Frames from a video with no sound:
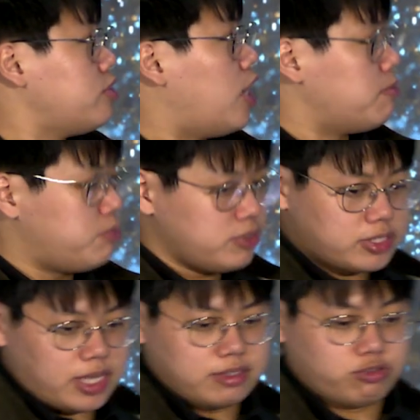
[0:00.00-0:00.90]
outputs
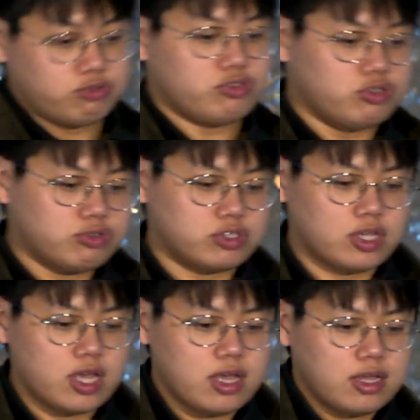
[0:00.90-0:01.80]
and tool use.
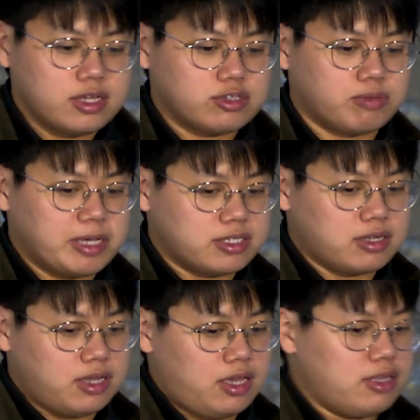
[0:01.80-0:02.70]
So
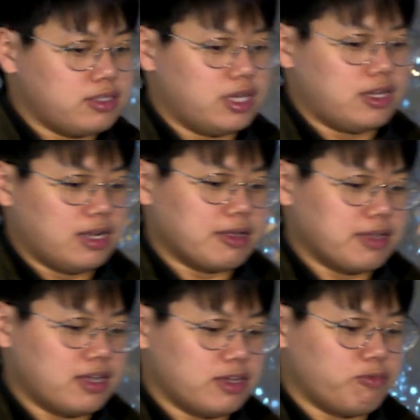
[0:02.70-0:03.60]
basically,
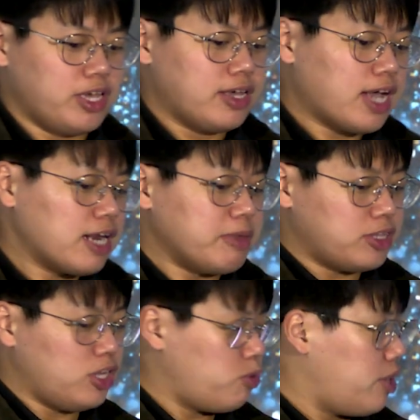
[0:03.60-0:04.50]
we kind of
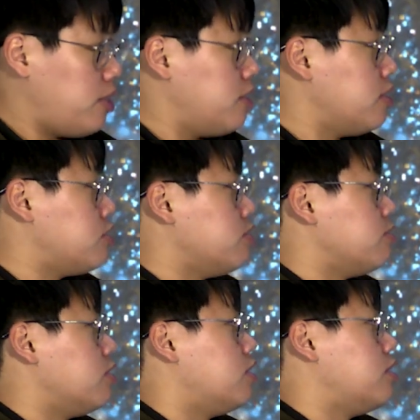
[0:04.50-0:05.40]
integrated
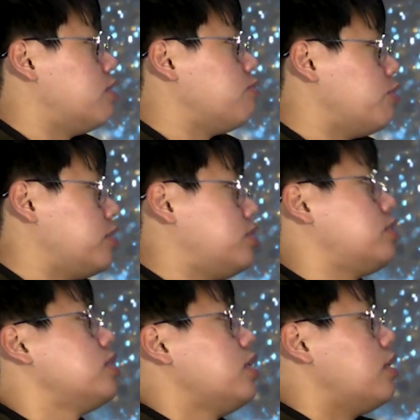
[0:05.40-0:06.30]
with
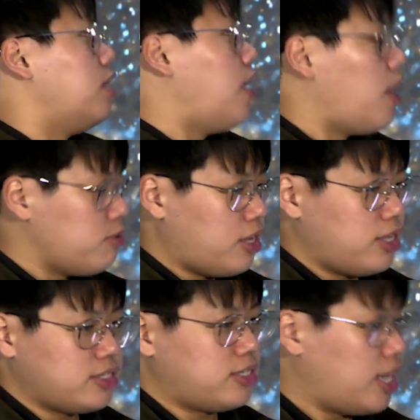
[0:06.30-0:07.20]

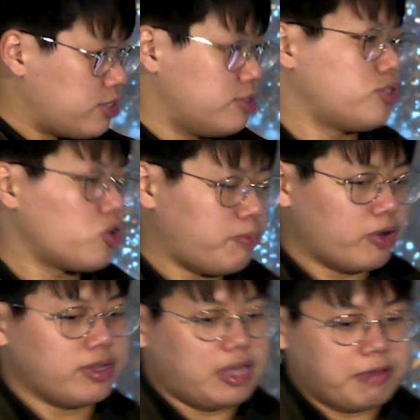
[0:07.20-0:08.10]
outlines and other
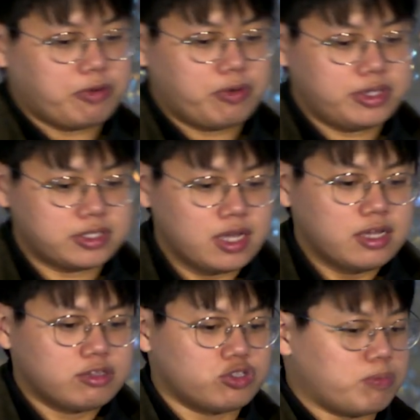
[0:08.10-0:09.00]
third-party libraries
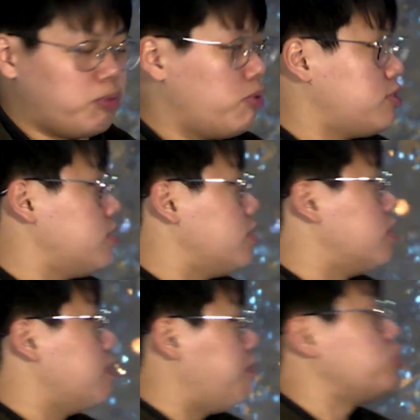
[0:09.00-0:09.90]
to support
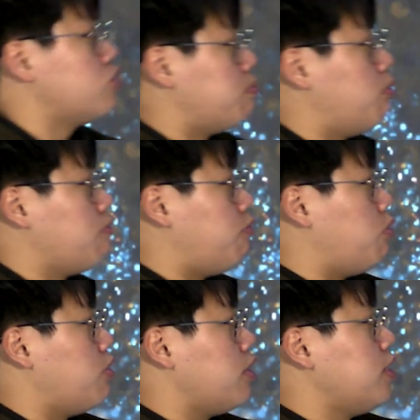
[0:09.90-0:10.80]
efficient support
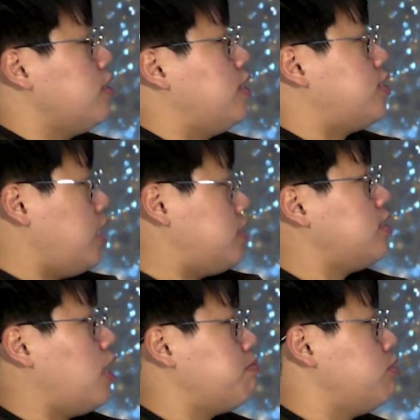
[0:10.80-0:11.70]
for JSON
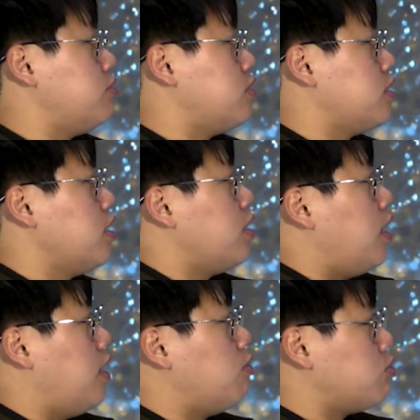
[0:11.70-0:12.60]
outputs
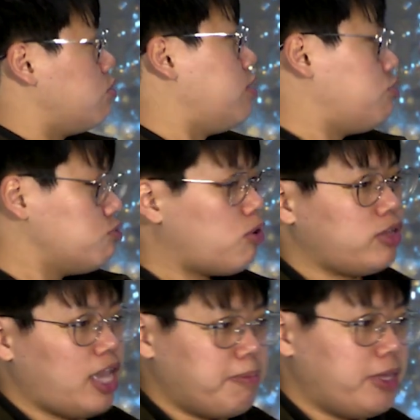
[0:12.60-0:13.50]
and also tune
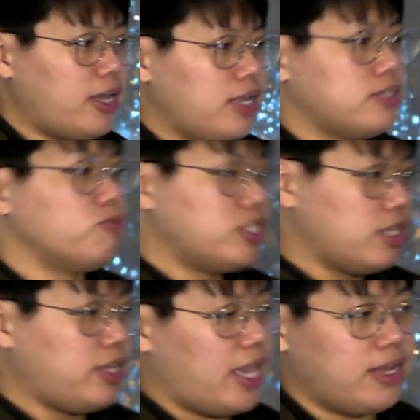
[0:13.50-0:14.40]
calling APIs
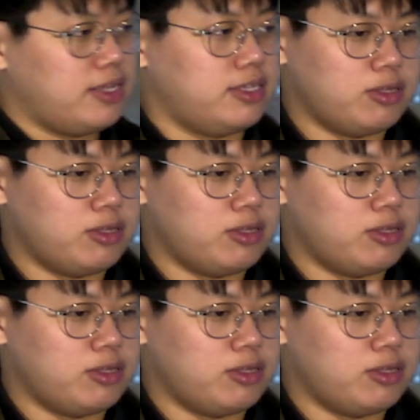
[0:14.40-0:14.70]
recently added in